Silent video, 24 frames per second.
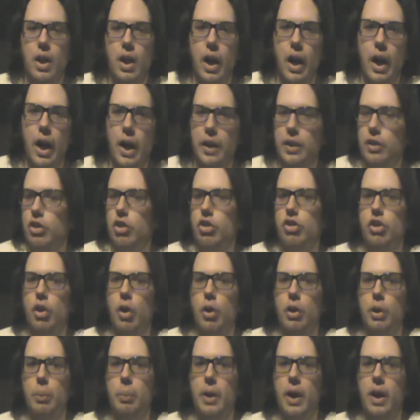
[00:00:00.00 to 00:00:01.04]
There's a
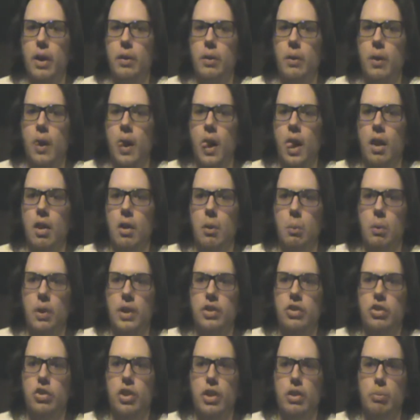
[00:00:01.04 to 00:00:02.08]
joke about
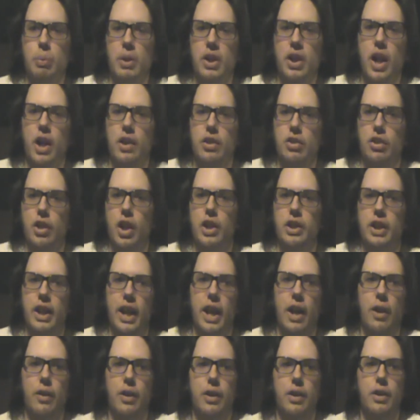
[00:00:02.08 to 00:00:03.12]
when Mikasa's talking to
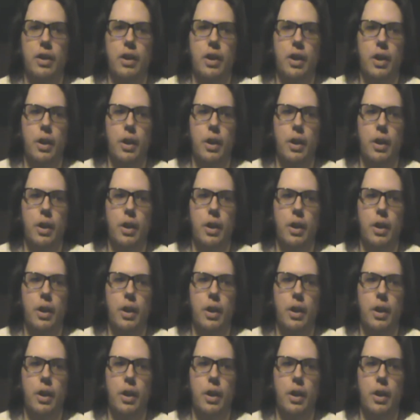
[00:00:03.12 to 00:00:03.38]
Eren,